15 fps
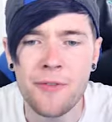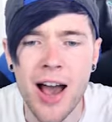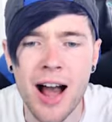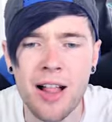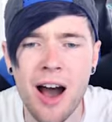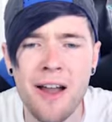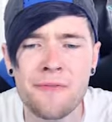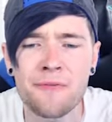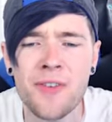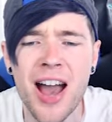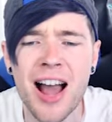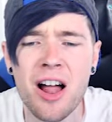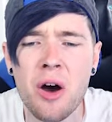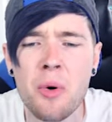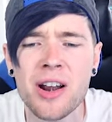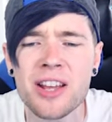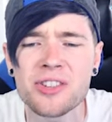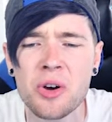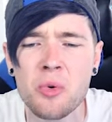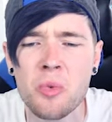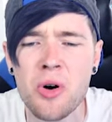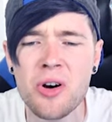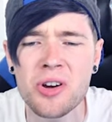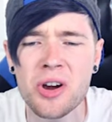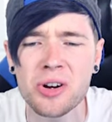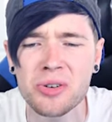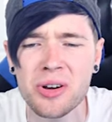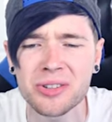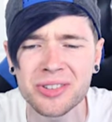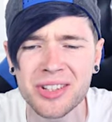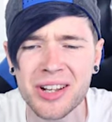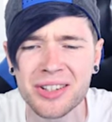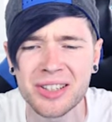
fell. I fell. I wanted to walk across the